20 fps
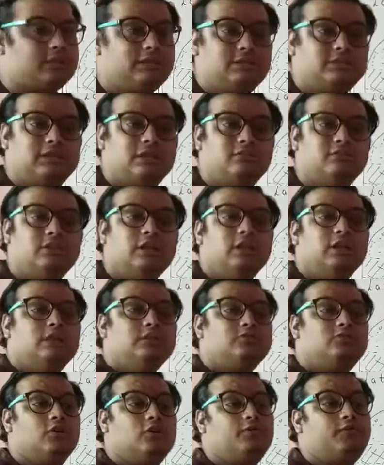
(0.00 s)
and
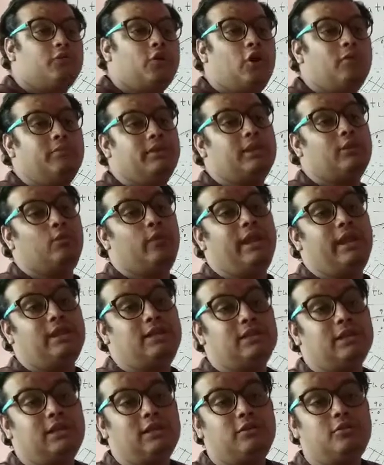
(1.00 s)
south. So from
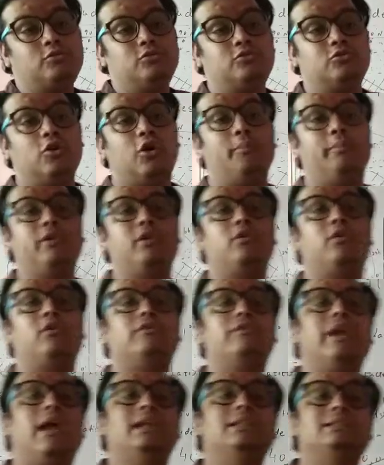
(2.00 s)
equator to Tropic
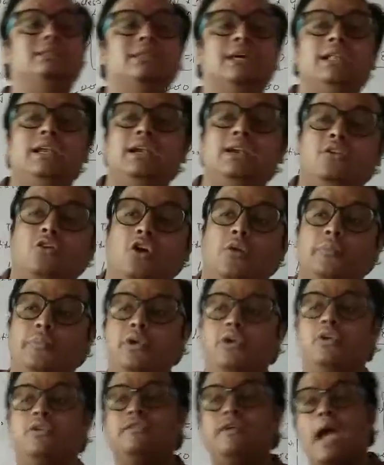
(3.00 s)
of Cancer and
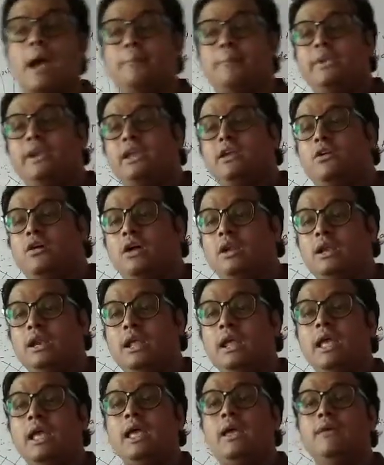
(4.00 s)
Tropic of Capricorn,
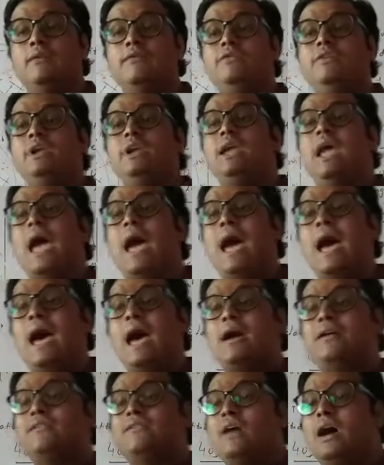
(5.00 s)
we
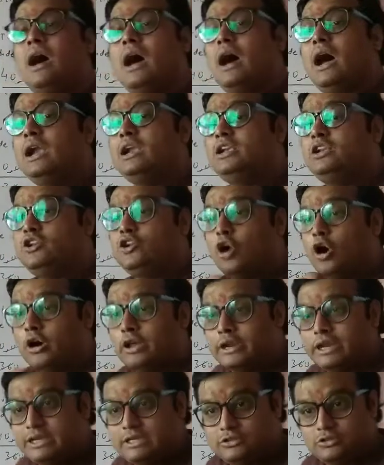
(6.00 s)
have a
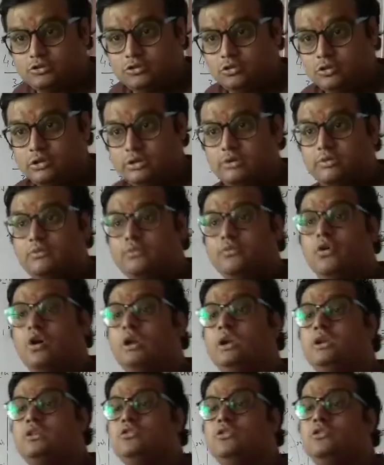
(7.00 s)
torrid zone.
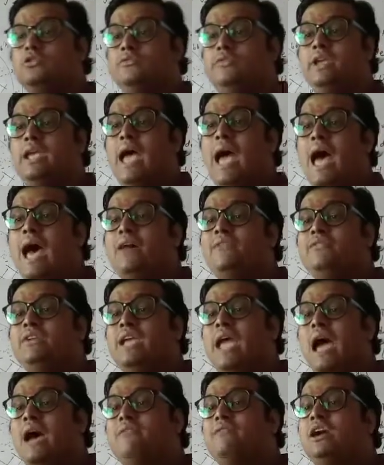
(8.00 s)
What zone we have? We
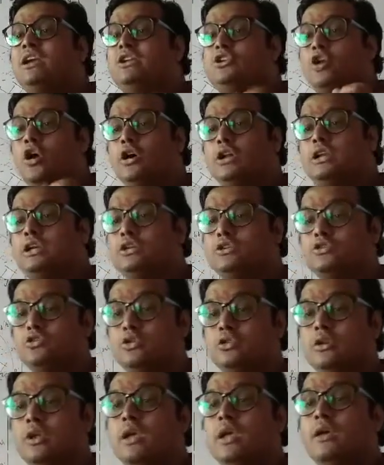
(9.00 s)
have a torrid
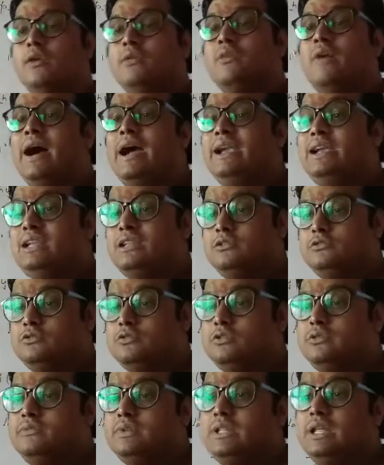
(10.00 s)
zone. Why it is
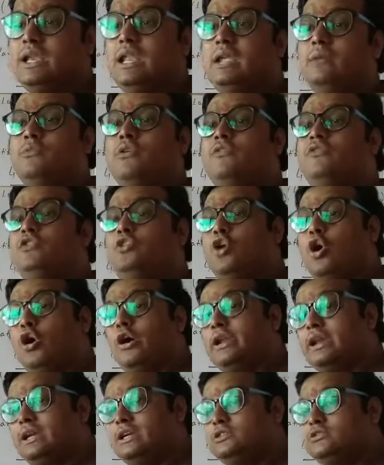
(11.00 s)
known with the name of
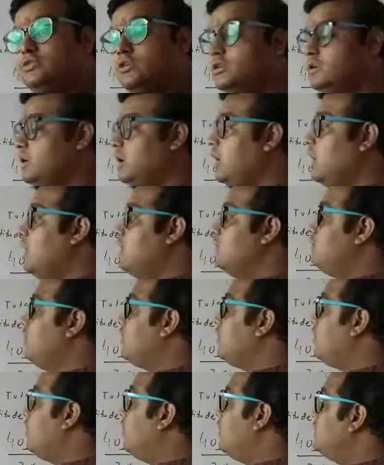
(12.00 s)
torrid zone?
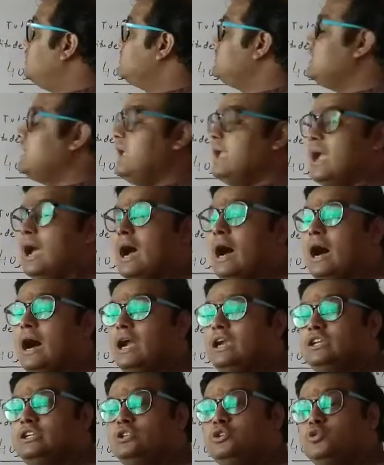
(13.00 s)
Because they
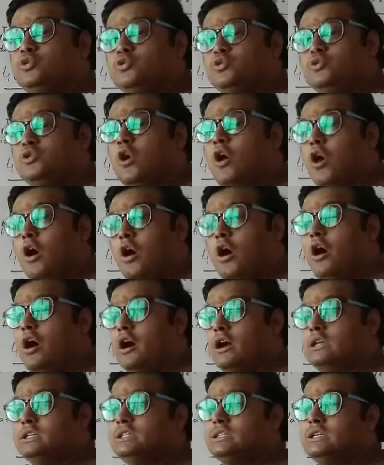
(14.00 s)
are too
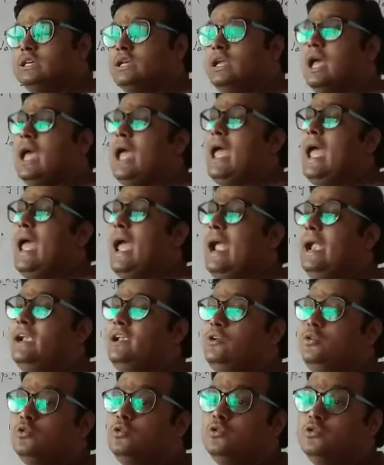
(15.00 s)
hot
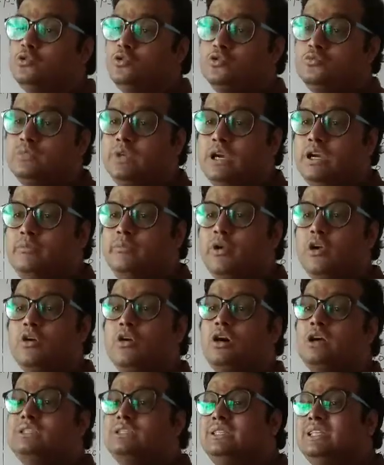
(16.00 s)
and too humid,
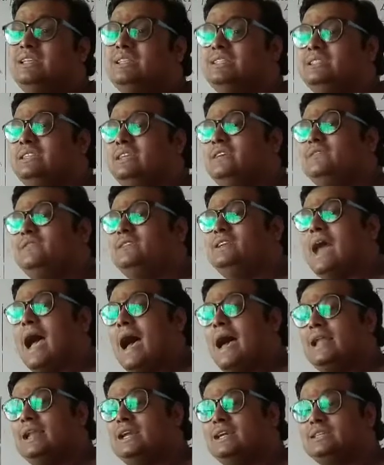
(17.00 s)
because they receive
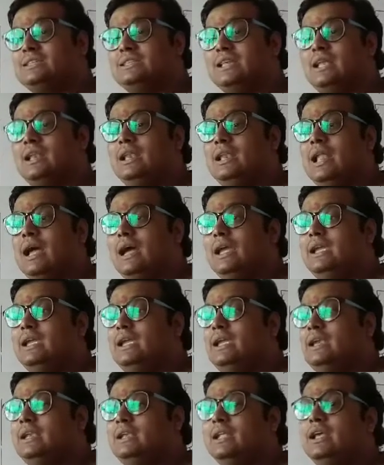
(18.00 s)
direct
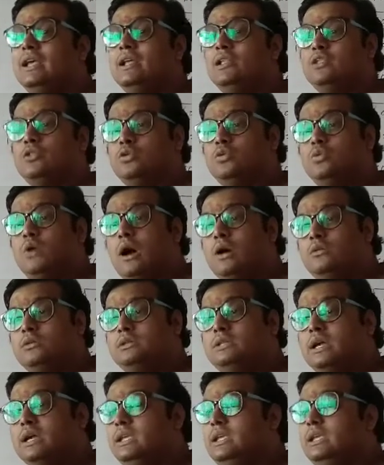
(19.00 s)
sunlight
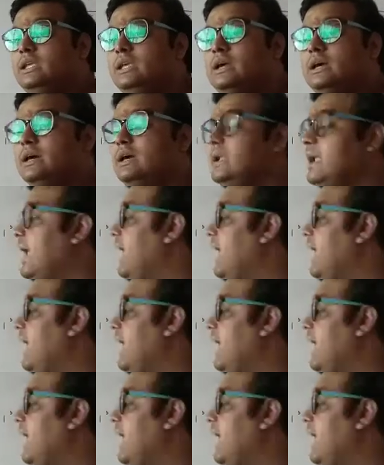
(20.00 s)
throughout the year,